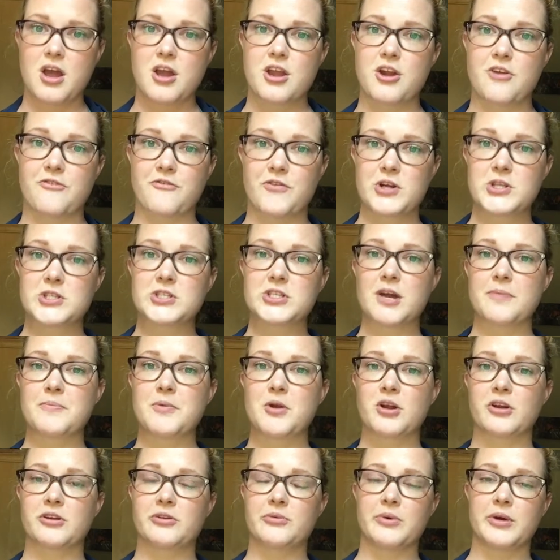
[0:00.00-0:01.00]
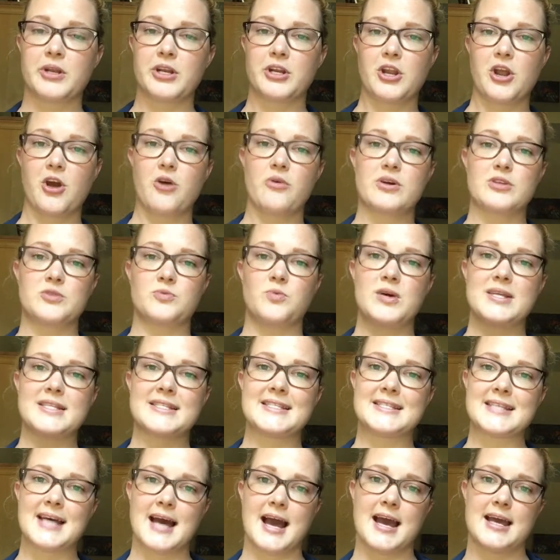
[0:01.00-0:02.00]
Your first stop you're going to want to know is what
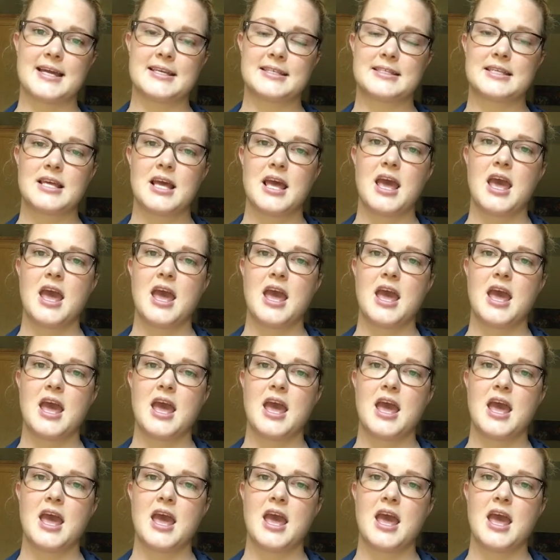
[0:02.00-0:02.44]
size,